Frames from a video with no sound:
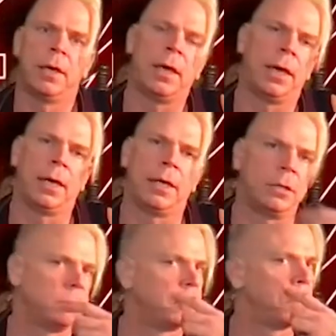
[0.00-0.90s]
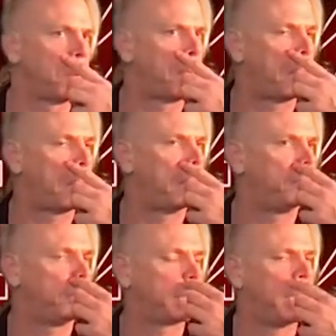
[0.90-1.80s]
And
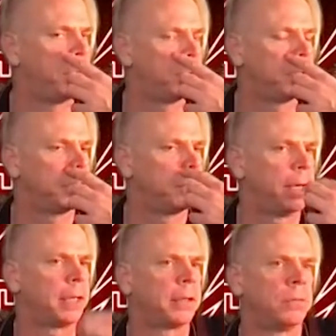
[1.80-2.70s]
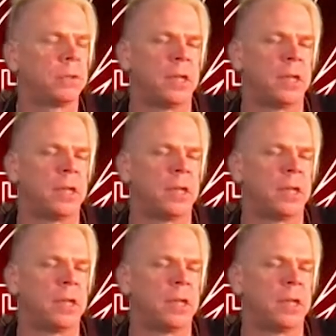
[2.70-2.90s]
if you can really quick,